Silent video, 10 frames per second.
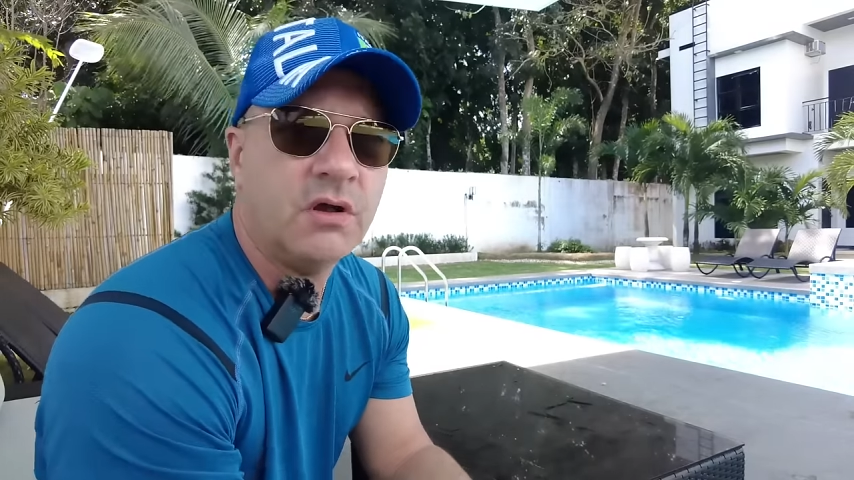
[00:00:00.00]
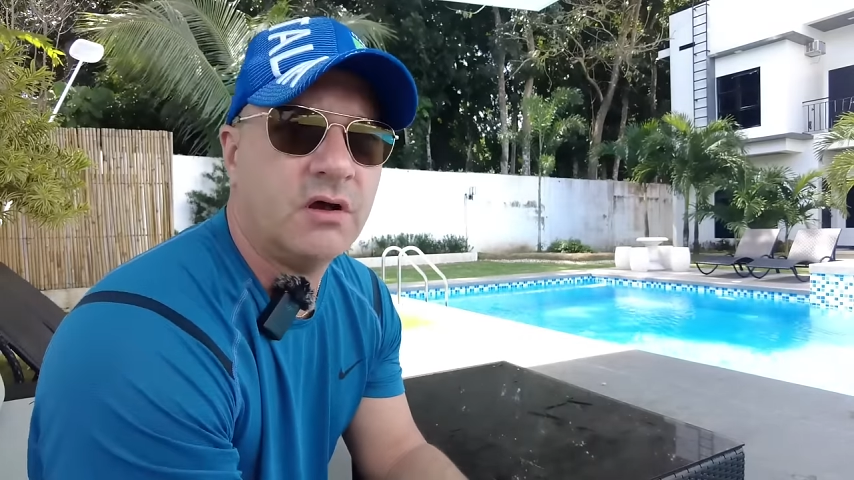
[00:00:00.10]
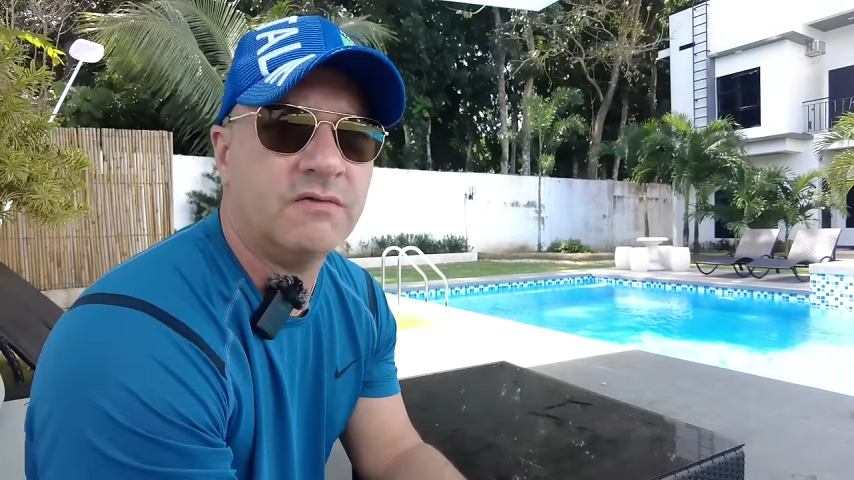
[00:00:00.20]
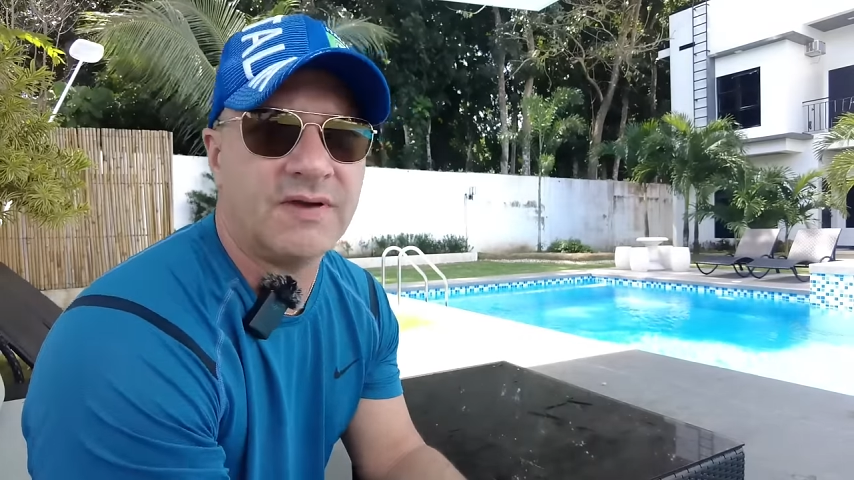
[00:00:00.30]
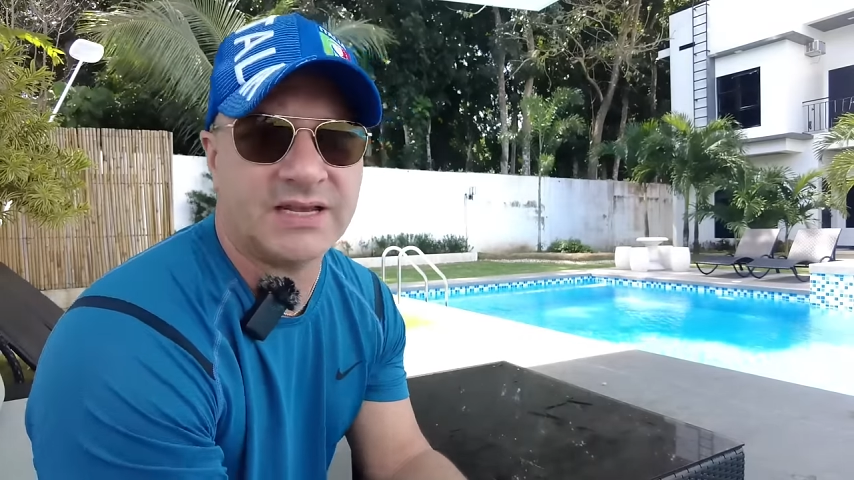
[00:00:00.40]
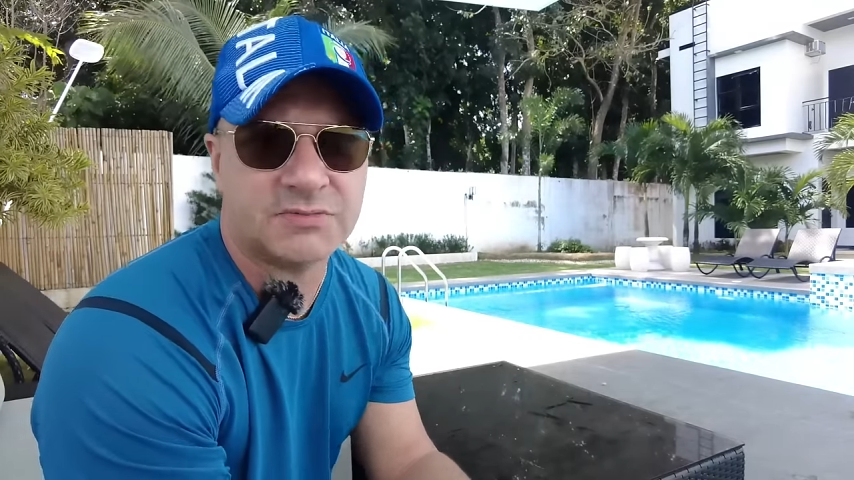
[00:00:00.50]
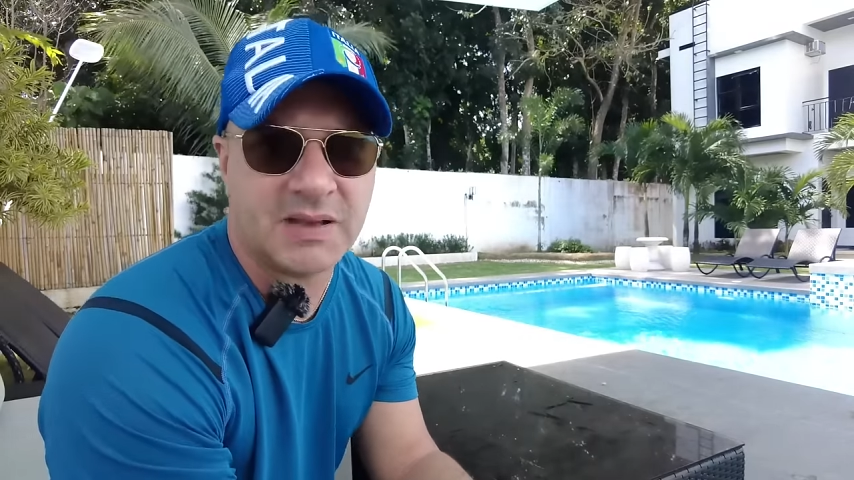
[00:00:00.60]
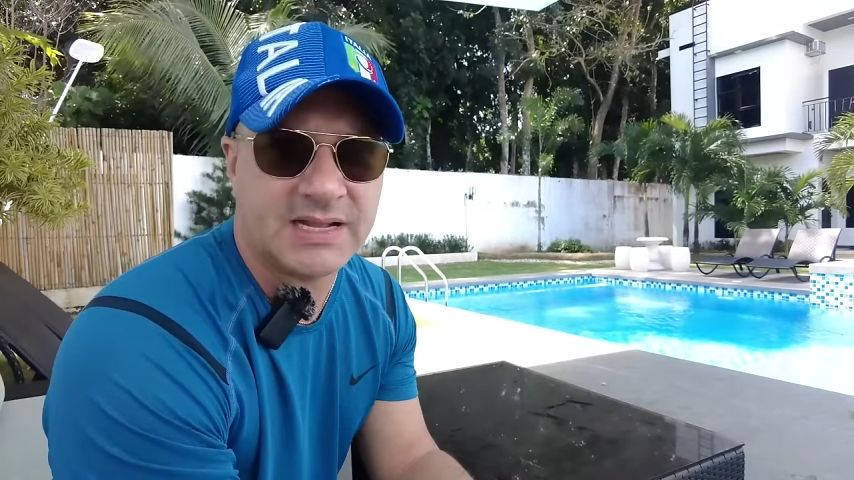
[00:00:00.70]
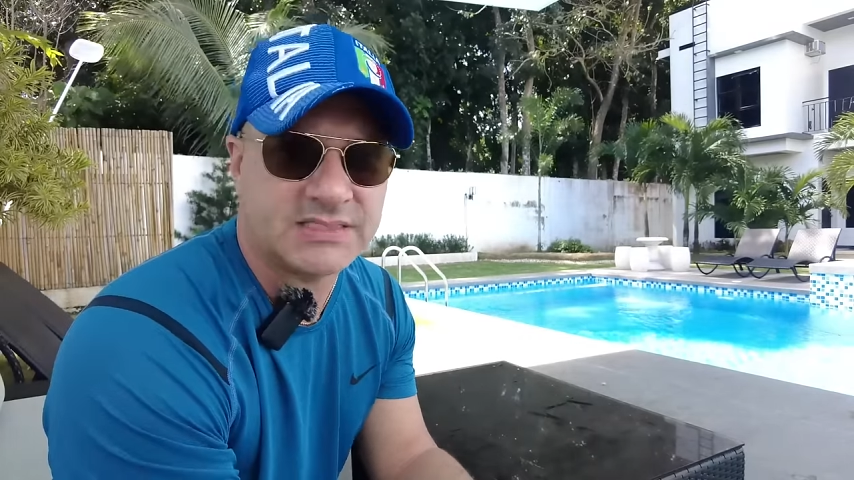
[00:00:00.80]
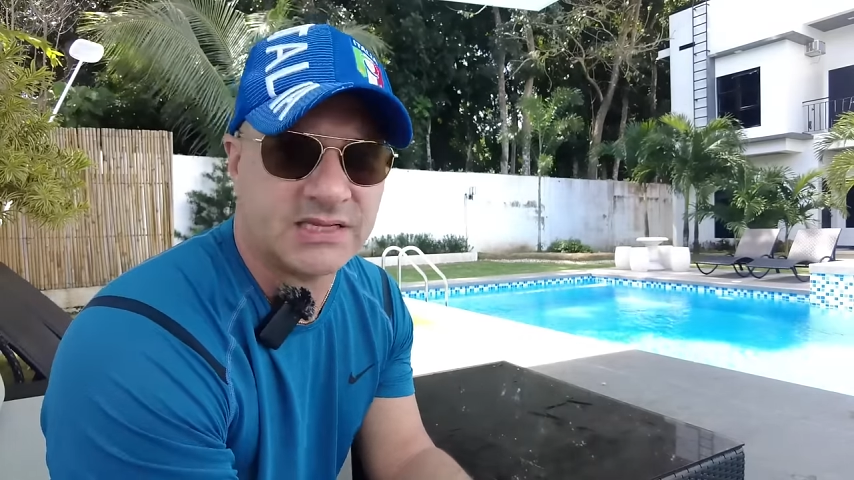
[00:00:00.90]
of
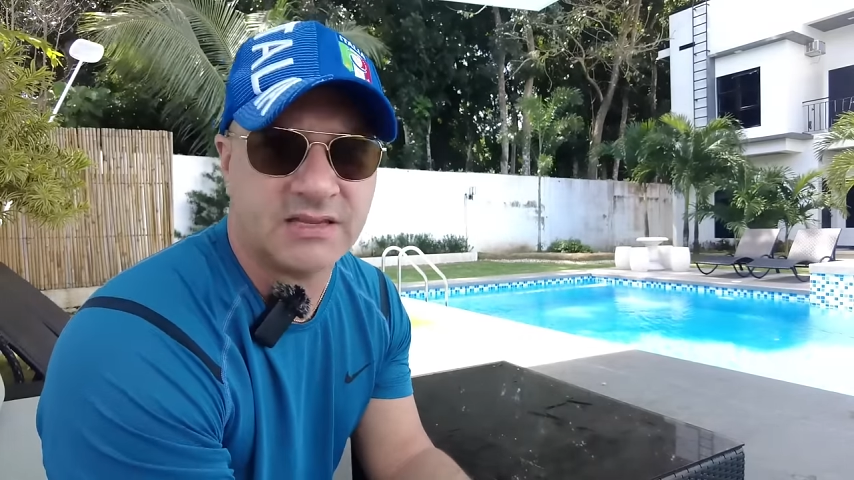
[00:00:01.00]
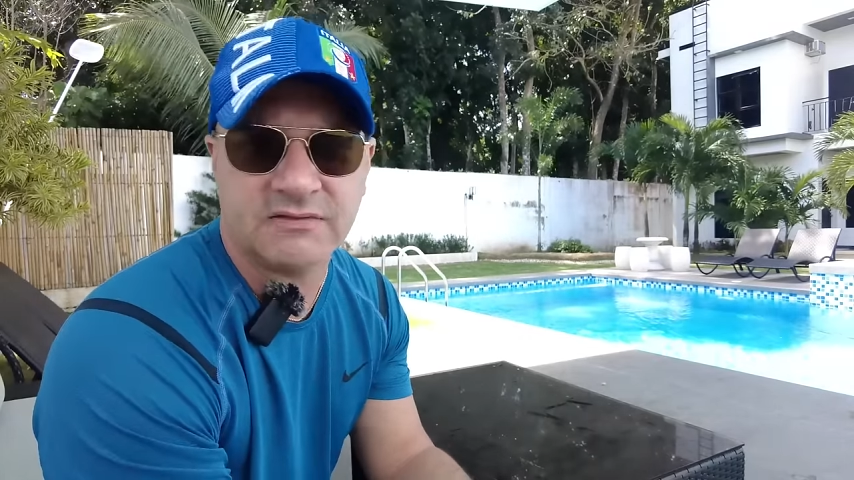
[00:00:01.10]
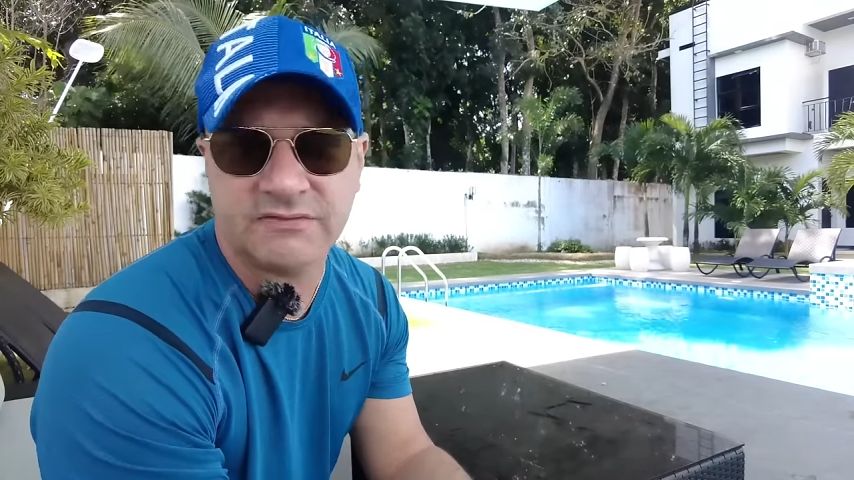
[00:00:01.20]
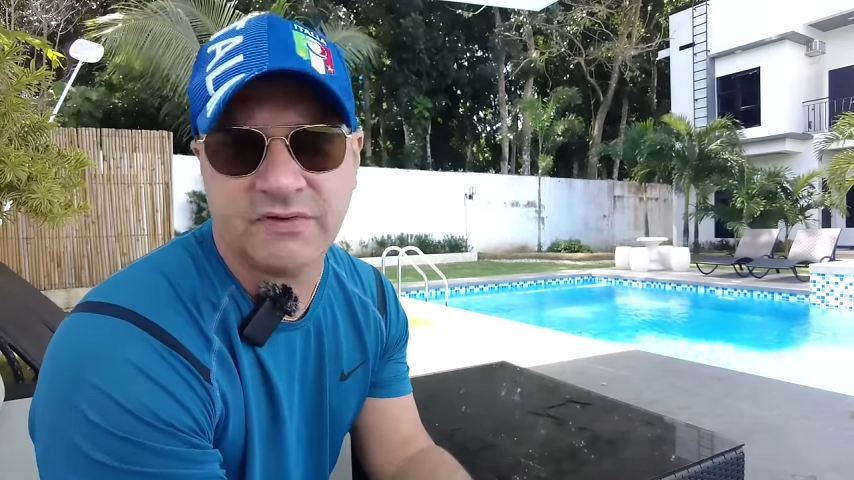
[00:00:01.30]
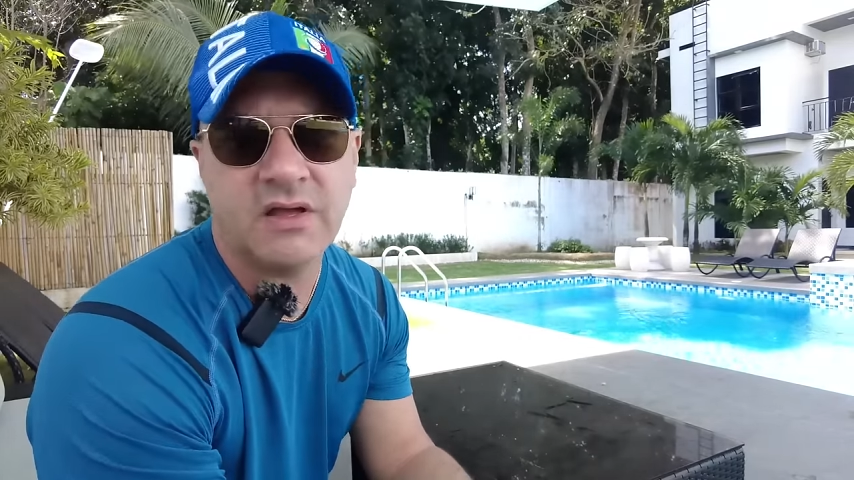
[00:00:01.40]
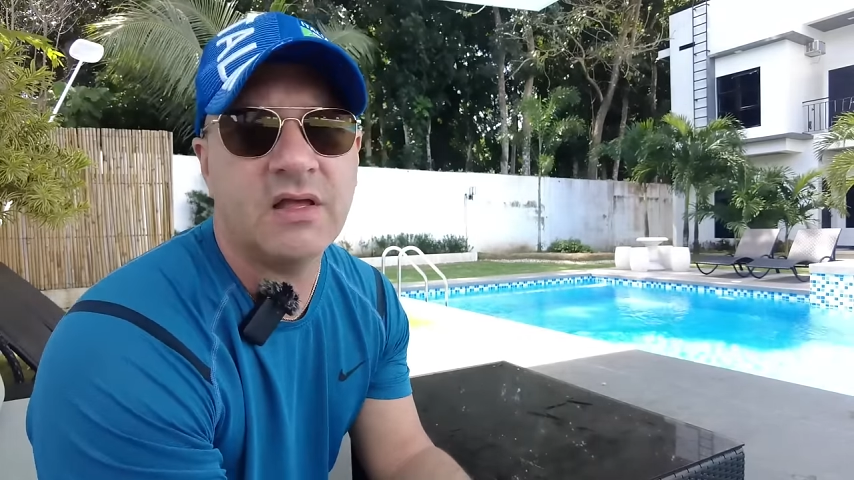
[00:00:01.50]
expats that give